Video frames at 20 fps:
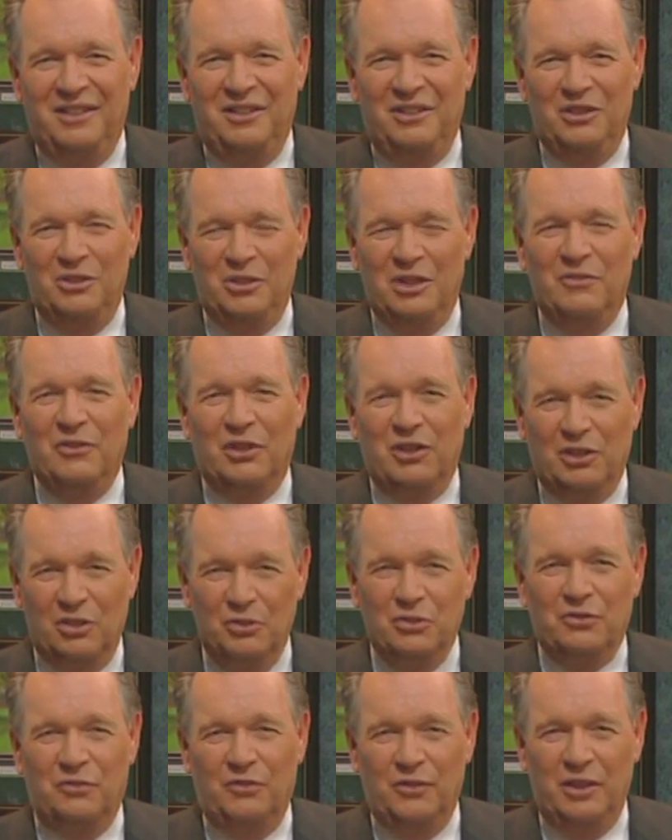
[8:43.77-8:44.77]
You have a
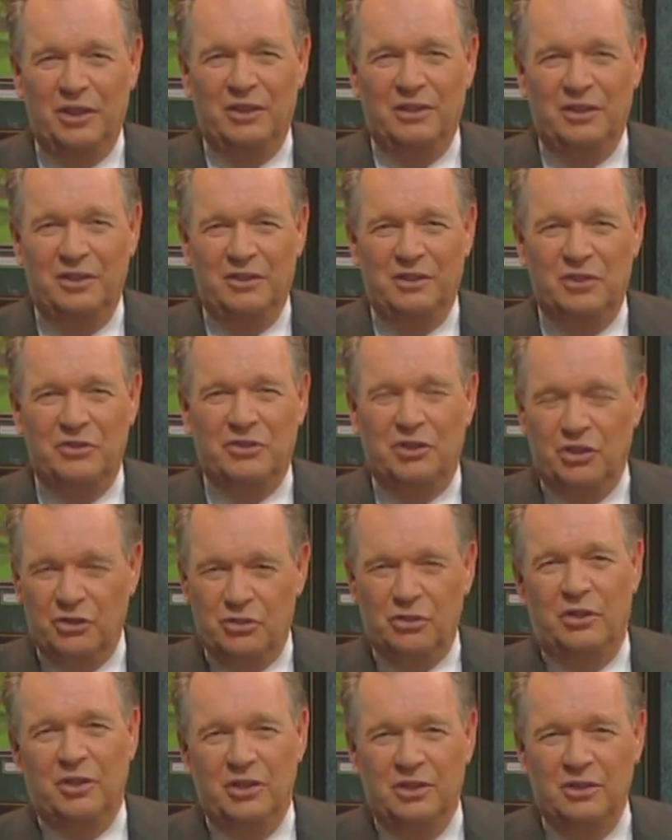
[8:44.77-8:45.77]
close friend that's an
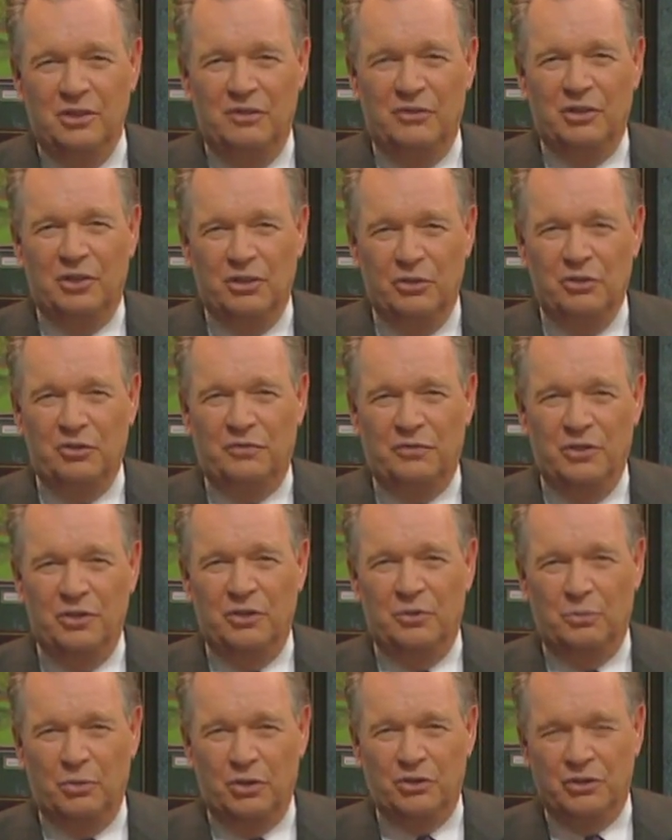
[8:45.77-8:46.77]
attorney. You have a close friend
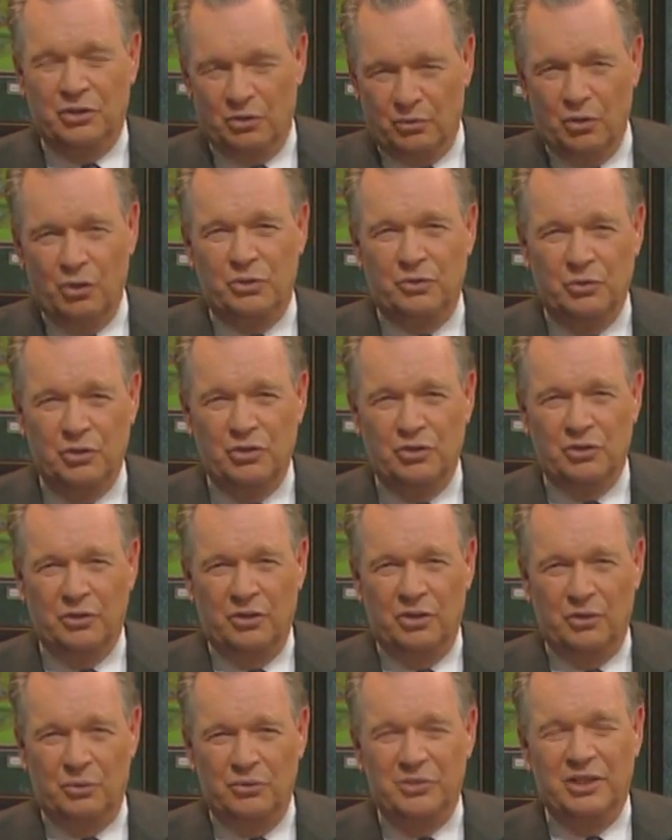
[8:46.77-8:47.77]
that works the grocery
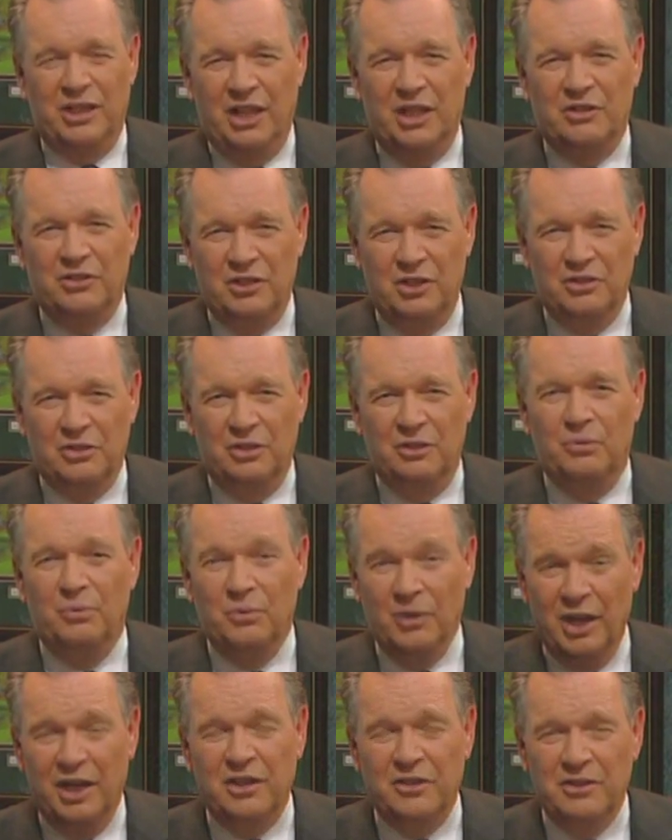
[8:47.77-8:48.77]
store, that owns the gas station.
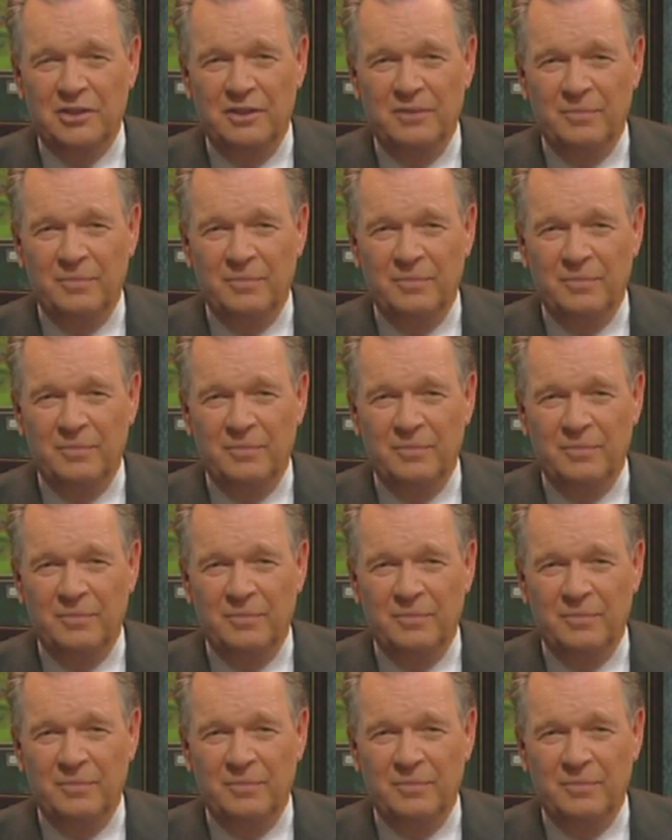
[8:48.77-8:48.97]
Right.